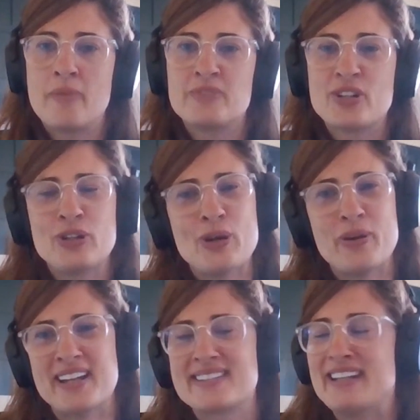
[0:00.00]
So,
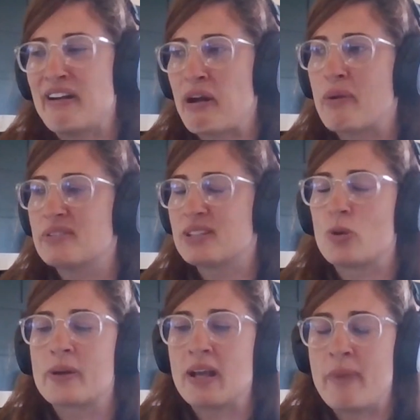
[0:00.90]
in that scenario I was
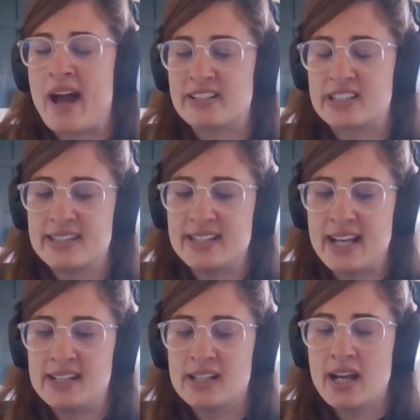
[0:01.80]
talking about just
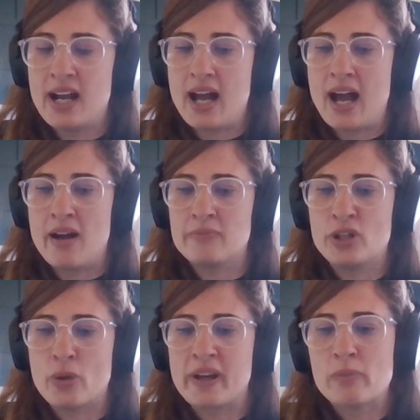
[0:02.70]
then,
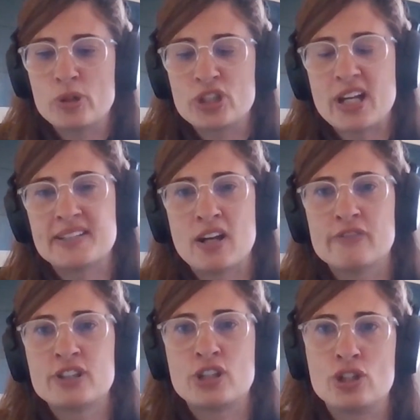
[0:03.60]
we can push
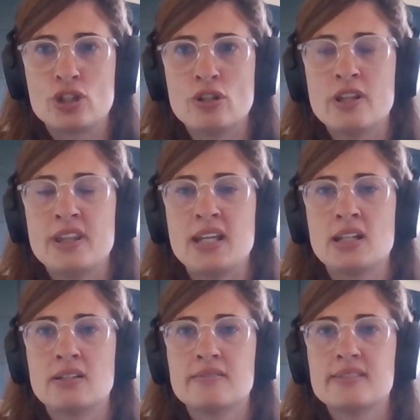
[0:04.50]
ourselves to do
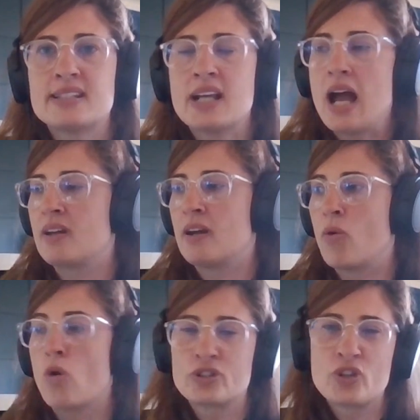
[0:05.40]
things
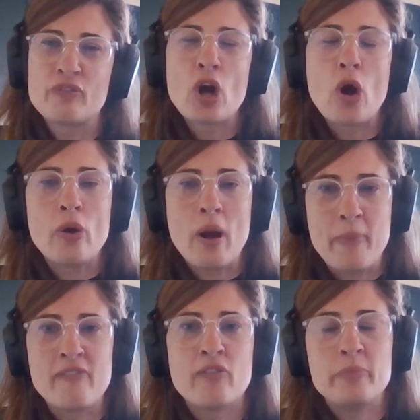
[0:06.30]
or sort of go
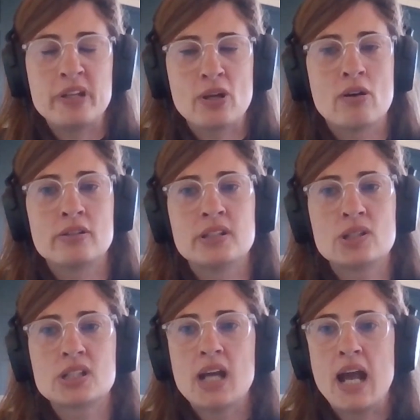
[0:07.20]
above and beyond,